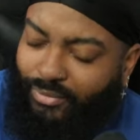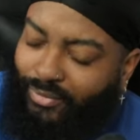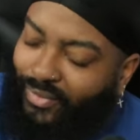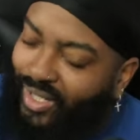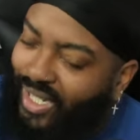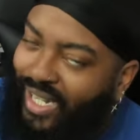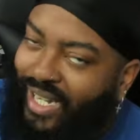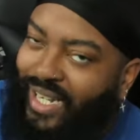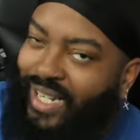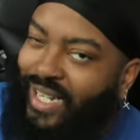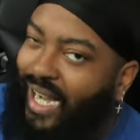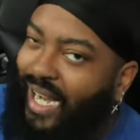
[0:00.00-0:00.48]

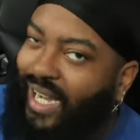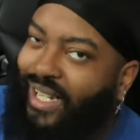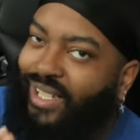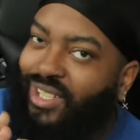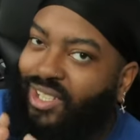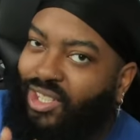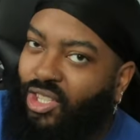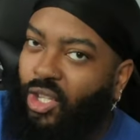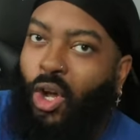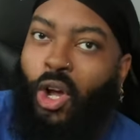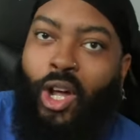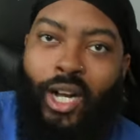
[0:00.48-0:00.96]
and I
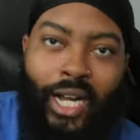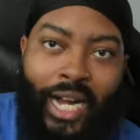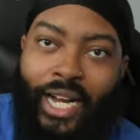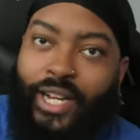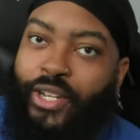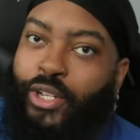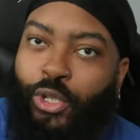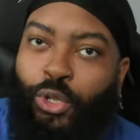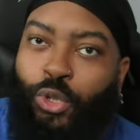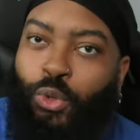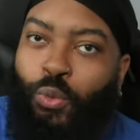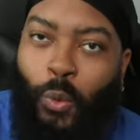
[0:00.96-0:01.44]
thought I
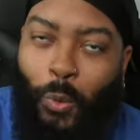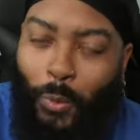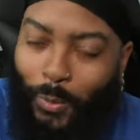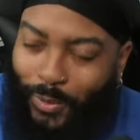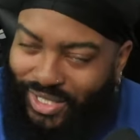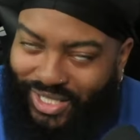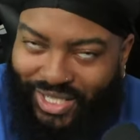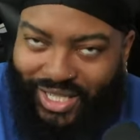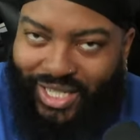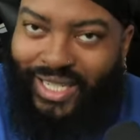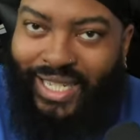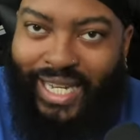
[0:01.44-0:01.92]
knew what
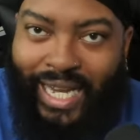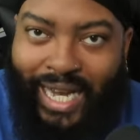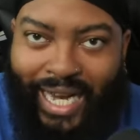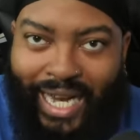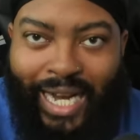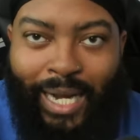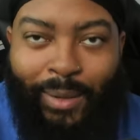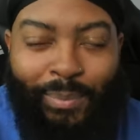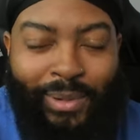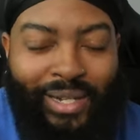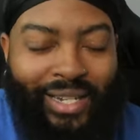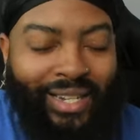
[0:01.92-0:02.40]
was going to
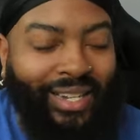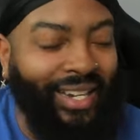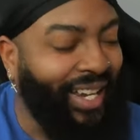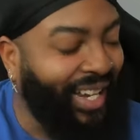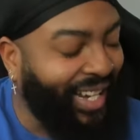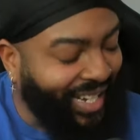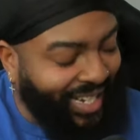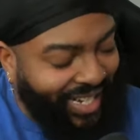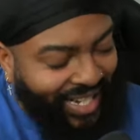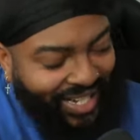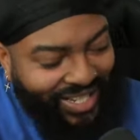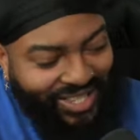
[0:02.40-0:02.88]
happen,
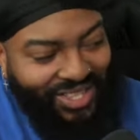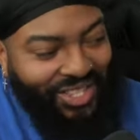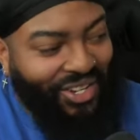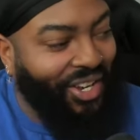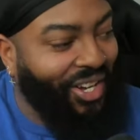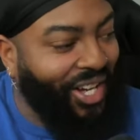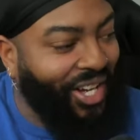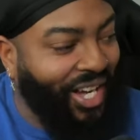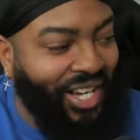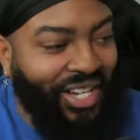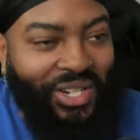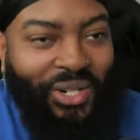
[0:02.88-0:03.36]
and I
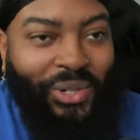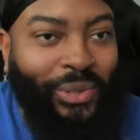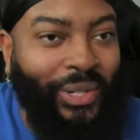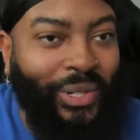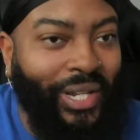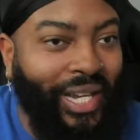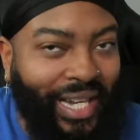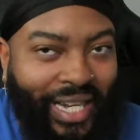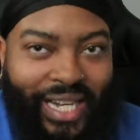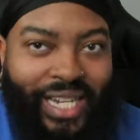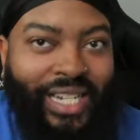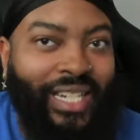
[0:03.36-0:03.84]
thought I knew
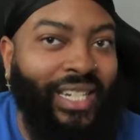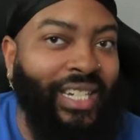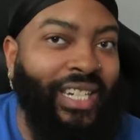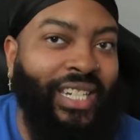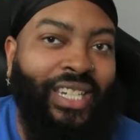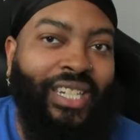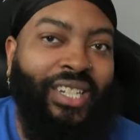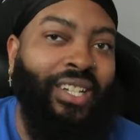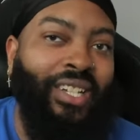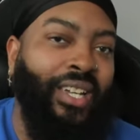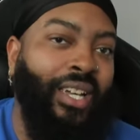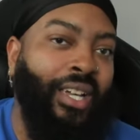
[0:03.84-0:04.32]
the
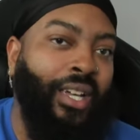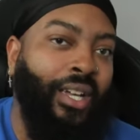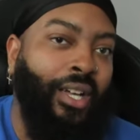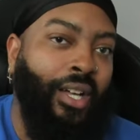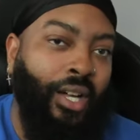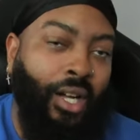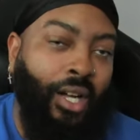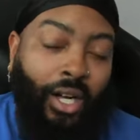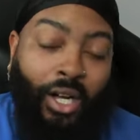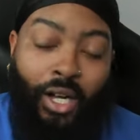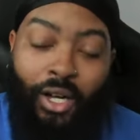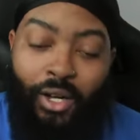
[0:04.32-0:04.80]
ending
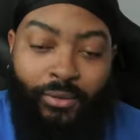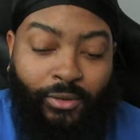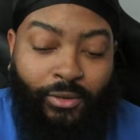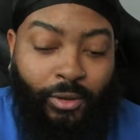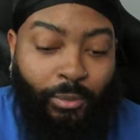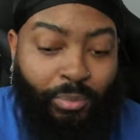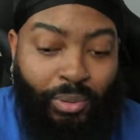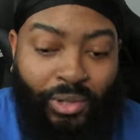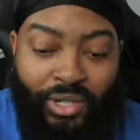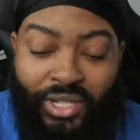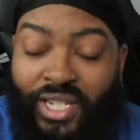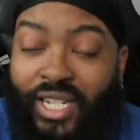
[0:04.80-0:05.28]
of a
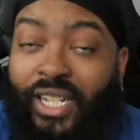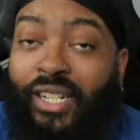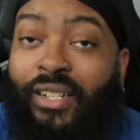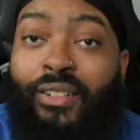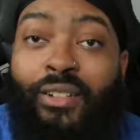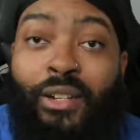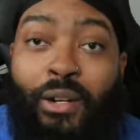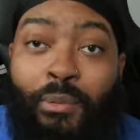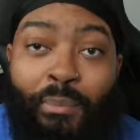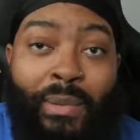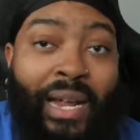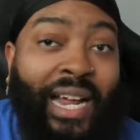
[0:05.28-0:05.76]

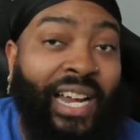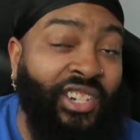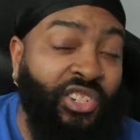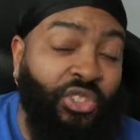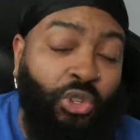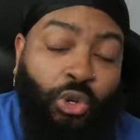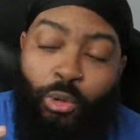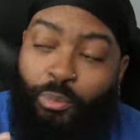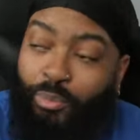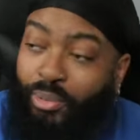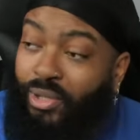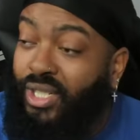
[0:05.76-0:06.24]
particular match
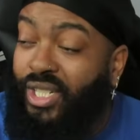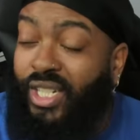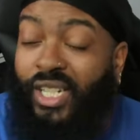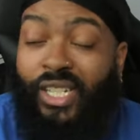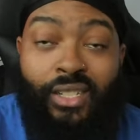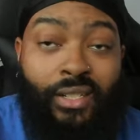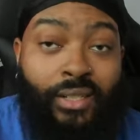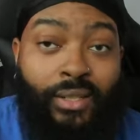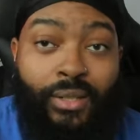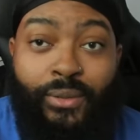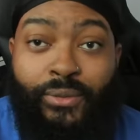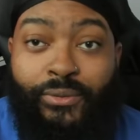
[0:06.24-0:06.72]
or a
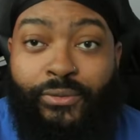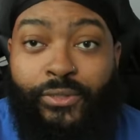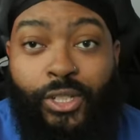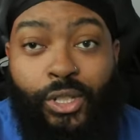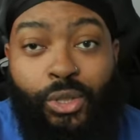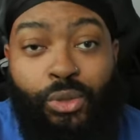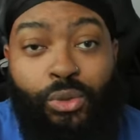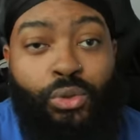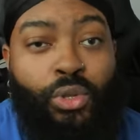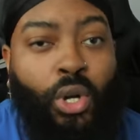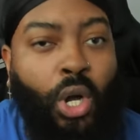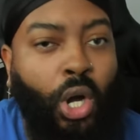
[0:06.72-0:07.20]
particular
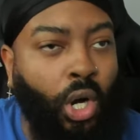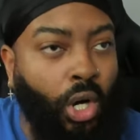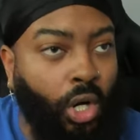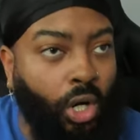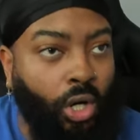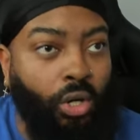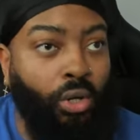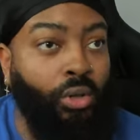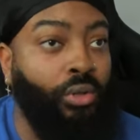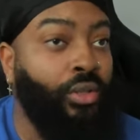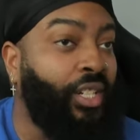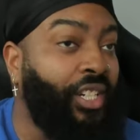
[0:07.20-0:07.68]
feud,
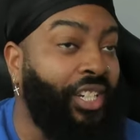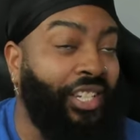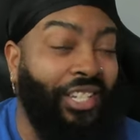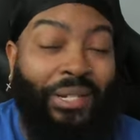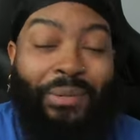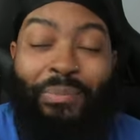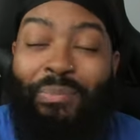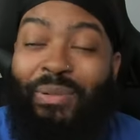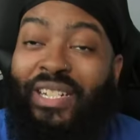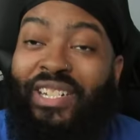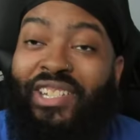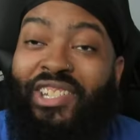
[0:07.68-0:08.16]
only to
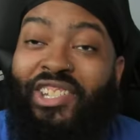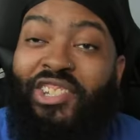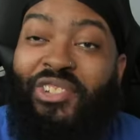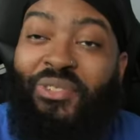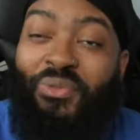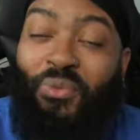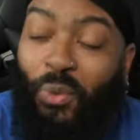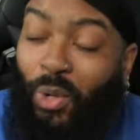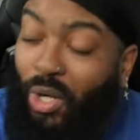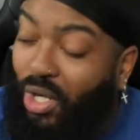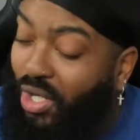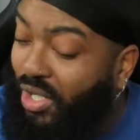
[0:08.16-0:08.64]
be
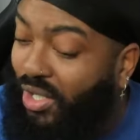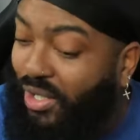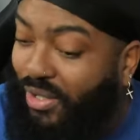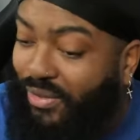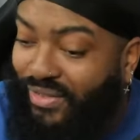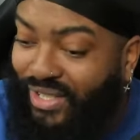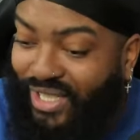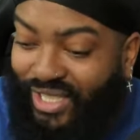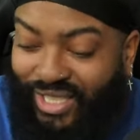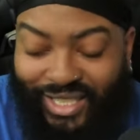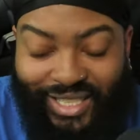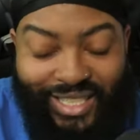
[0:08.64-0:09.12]

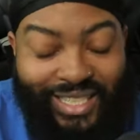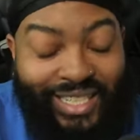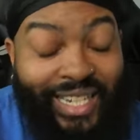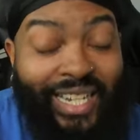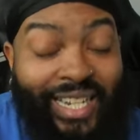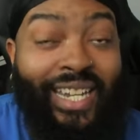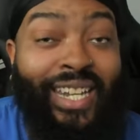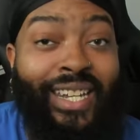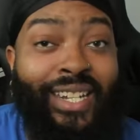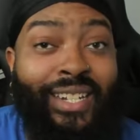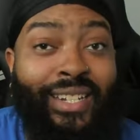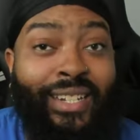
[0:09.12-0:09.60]
swerved in the
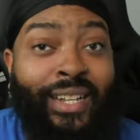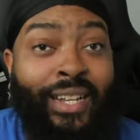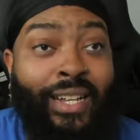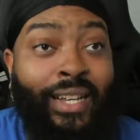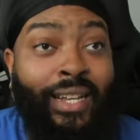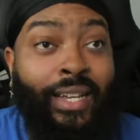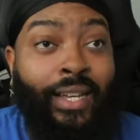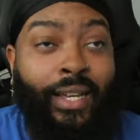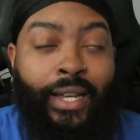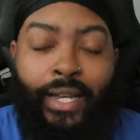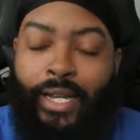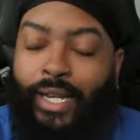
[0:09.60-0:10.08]
end
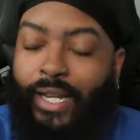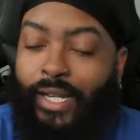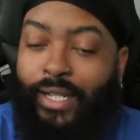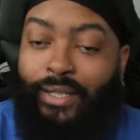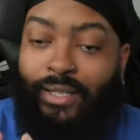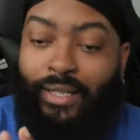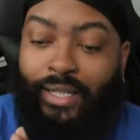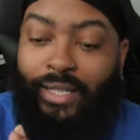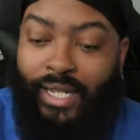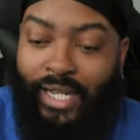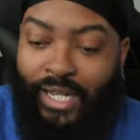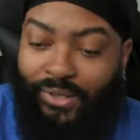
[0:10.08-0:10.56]

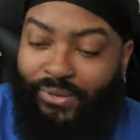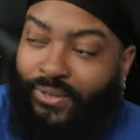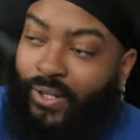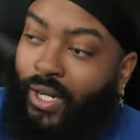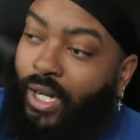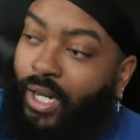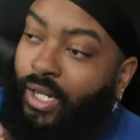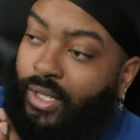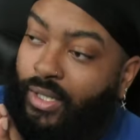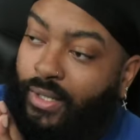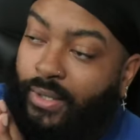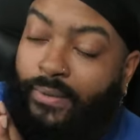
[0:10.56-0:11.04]
and
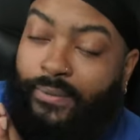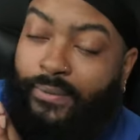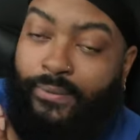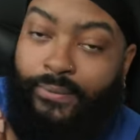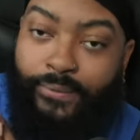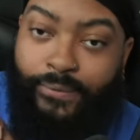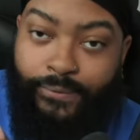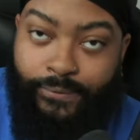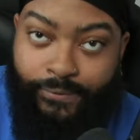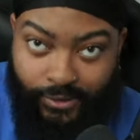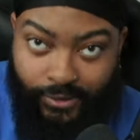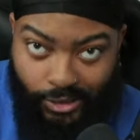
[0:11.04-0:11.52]
left
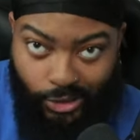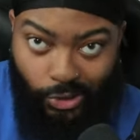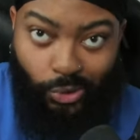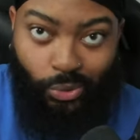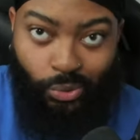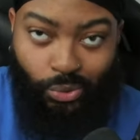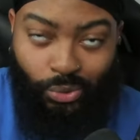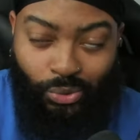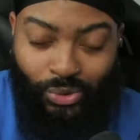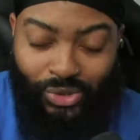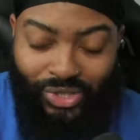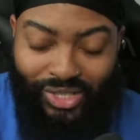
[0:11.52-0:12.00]

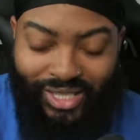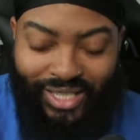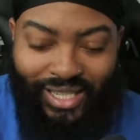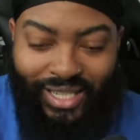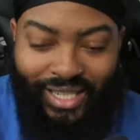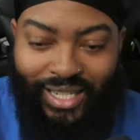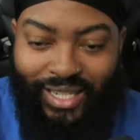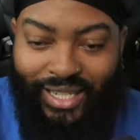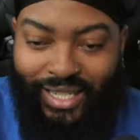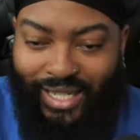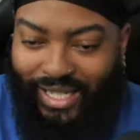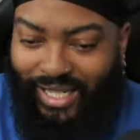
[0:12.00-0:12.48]
confused
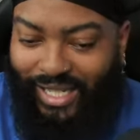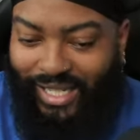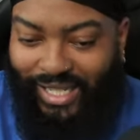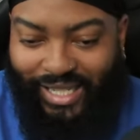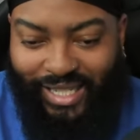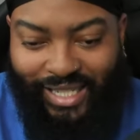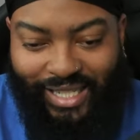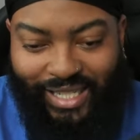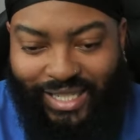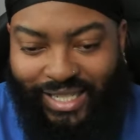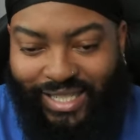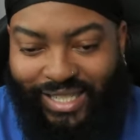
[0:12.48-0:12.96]

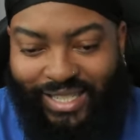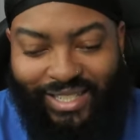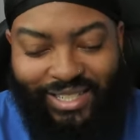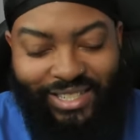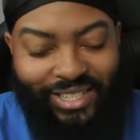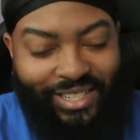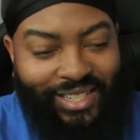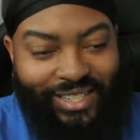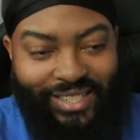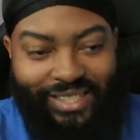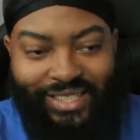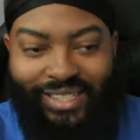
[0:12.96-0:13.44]
and
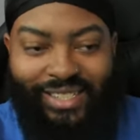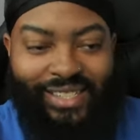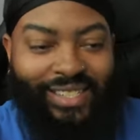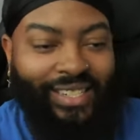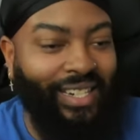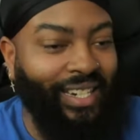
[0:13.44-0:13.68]
just